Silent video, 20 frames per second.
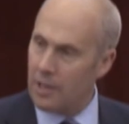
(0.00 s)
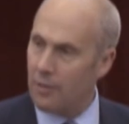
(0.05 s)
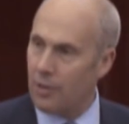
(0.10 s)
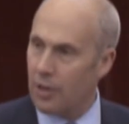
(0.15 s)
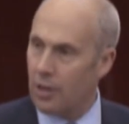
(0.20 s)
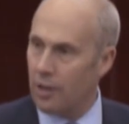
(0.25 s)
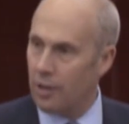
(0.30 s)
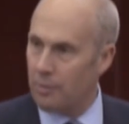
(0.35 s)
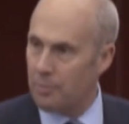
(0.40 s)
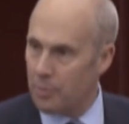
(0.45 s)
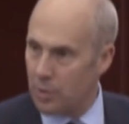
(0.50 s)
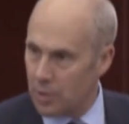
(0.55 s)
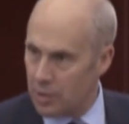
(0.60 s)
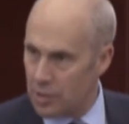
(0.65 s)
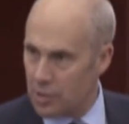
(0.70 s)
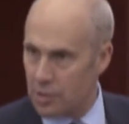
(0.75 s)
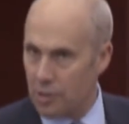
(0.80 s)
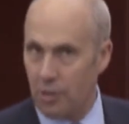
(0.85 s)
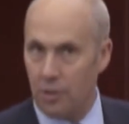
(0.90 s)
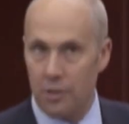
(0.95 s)
even call them
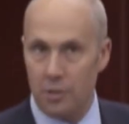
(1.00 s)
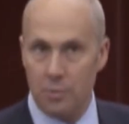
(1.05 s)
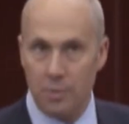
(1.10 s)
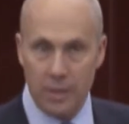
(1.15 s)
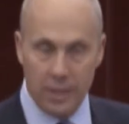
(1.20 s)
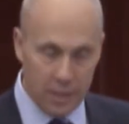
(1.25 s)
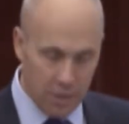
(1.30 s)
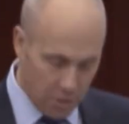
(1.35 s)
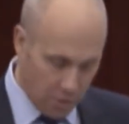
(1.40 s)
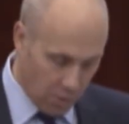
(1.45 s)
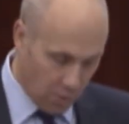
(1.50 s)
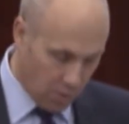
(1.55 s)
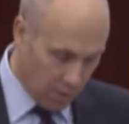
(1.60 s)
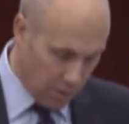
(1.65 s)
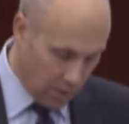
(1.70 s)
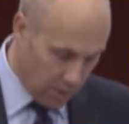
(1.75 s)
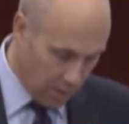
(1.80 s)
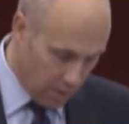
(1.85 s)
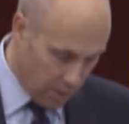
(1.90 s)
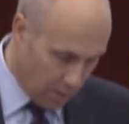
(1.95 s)
concerns, really just
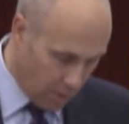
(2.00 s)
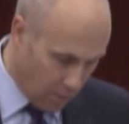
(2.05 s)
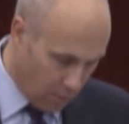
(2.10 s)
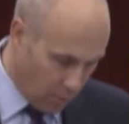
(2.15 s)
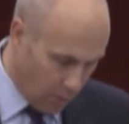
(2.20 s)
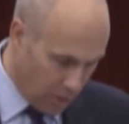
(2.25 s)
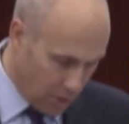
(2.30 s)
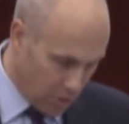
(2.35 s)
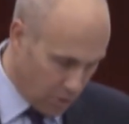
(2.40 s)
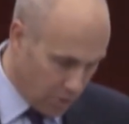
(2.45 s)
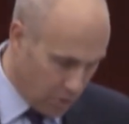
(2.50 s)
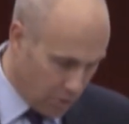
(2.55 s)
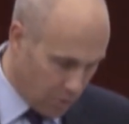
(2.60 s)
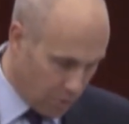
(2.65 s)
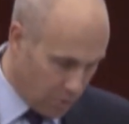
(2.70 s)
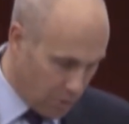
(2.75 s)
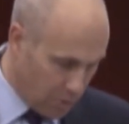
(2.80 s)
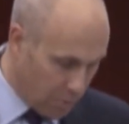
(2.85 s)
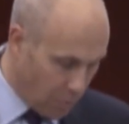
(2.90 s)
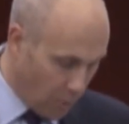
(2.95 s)
questions
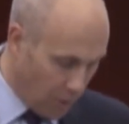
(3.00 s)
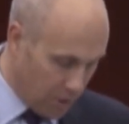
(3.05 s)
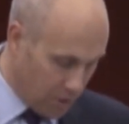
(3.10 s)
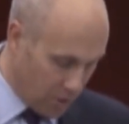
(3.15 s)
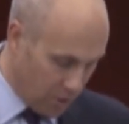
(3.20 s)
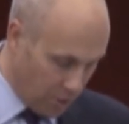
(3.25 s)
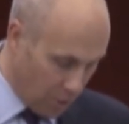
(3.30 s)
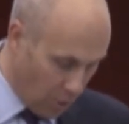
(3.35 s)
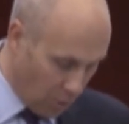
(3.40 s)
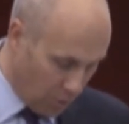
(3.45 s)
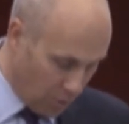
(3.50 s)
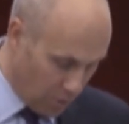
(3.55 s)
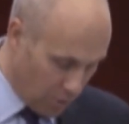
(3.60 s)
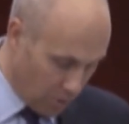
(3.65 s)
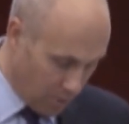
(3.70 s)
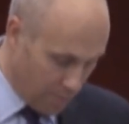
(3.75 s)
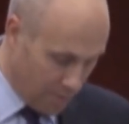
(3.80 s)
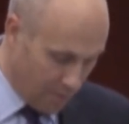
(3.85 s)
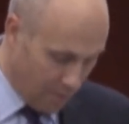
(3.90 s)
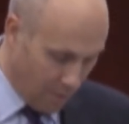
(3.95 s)
or just points to note in
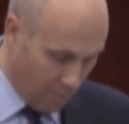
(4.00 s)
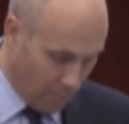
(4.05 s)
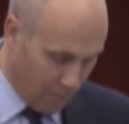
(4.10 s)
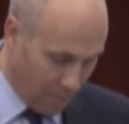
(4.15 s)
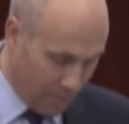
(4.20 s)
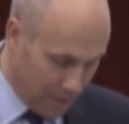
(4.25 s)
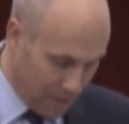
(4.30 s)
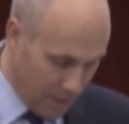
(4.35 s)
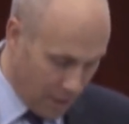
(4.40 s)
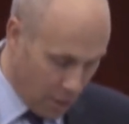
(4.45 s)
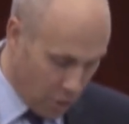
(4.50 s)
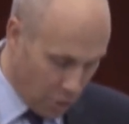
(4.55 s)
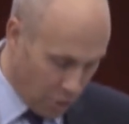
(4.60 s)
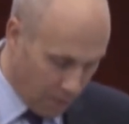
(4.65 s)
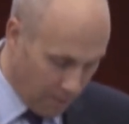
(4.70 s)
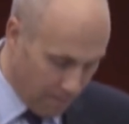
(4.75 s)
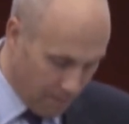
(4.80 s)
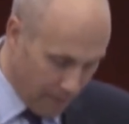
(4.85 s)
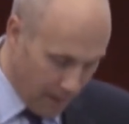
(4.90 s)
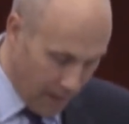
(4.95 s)
terms of
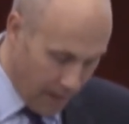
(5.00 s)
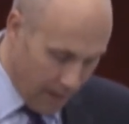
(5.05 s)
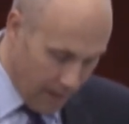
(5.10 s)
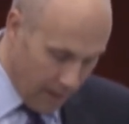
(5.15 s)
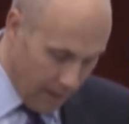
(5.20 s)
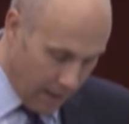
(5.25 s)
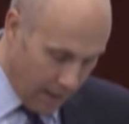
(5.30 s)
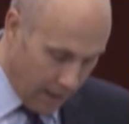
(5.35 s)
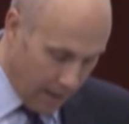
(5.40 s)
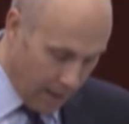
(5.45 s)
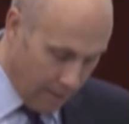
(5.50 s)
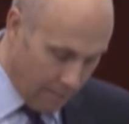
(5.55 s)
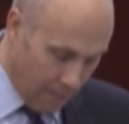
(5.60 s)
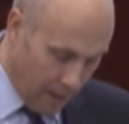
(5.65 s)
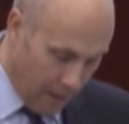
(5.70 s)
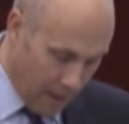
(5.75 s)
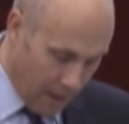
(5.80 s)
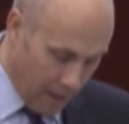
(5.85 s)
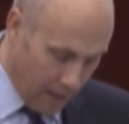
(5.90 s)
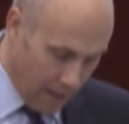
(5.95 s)
implementation,
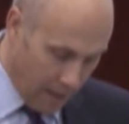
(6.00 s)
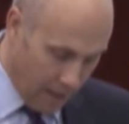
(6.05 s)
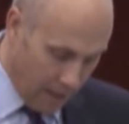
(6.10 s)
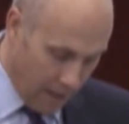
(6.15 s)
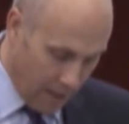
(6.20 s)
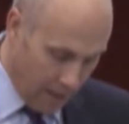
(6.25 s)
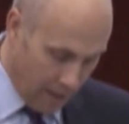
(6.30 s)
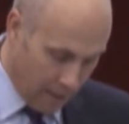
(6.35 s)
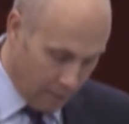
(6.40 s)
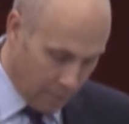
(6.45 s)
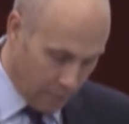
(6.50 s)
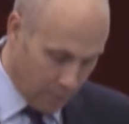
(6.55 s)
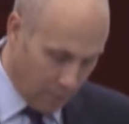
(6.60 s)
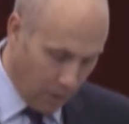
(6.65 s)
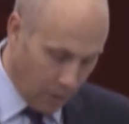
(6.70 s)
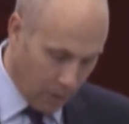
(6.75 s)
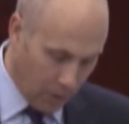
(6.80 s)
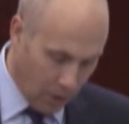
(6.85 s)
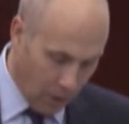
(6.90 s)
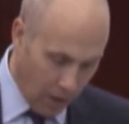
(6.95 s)
I and the Alberta
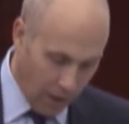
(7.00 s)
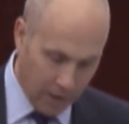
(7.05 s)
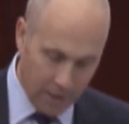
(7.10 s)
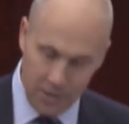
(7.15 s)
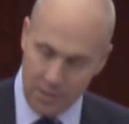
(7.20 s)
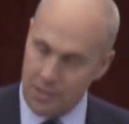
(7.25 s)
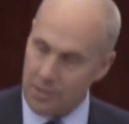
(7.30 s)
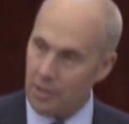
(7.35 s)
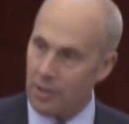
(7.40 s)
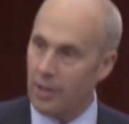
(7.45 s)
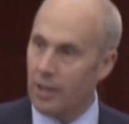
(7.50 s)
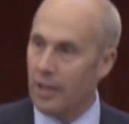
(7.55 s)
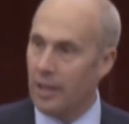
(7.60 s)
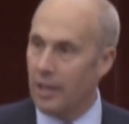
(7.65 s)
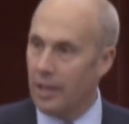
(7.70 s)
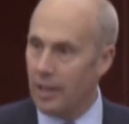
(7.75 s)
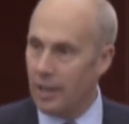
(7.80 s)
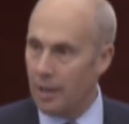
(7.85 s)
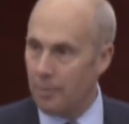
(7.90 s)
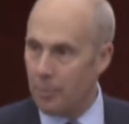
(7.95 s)
Party Caucus
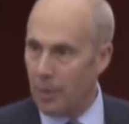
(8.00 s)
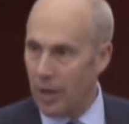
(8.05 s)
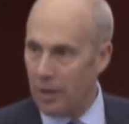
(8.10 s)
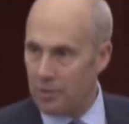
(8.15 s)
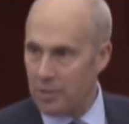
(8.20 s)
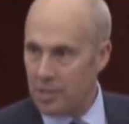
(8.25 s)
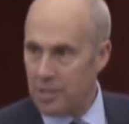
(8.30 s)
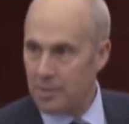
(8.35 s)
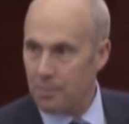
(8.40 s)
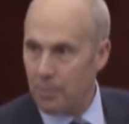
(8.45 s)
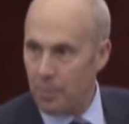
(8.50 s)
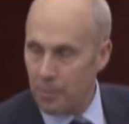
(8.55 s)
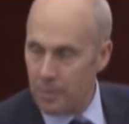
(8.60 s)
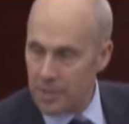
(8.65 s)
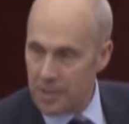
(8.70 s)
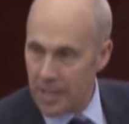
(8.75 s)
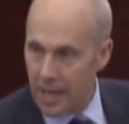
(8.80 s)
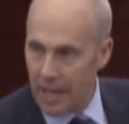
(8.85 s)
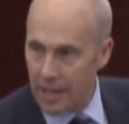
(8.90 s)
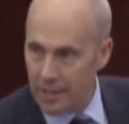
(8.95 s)
are proud to
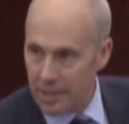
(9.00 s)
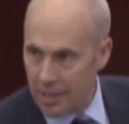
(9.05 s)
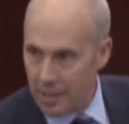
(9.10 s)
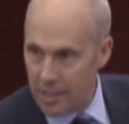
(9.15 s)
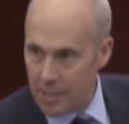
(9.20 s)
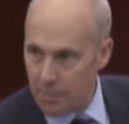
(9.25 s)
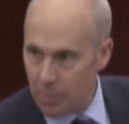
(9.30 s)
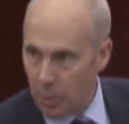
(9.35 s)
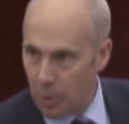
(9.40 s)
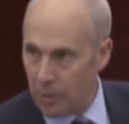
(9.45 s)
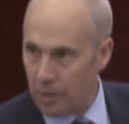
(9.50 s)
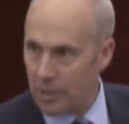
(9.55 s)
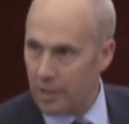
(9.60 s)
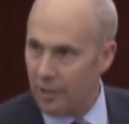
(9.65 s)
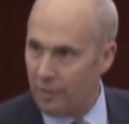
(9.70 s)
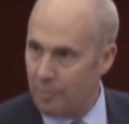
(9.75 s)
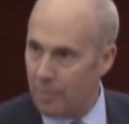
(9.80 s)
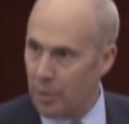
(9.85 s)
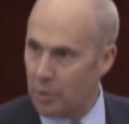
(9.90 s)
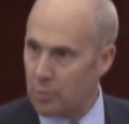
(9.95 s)
stand in support
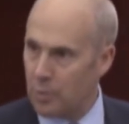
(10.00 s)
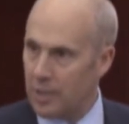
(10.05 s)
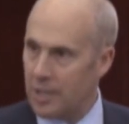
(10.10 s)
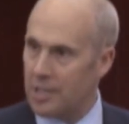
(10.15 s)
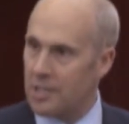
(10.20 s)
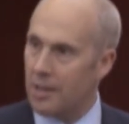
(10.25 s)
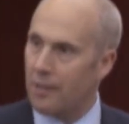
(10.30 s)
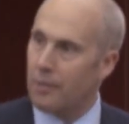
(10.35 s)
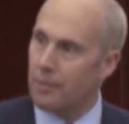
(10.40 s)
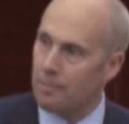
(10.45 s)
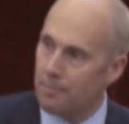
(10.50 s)
of Bill 27.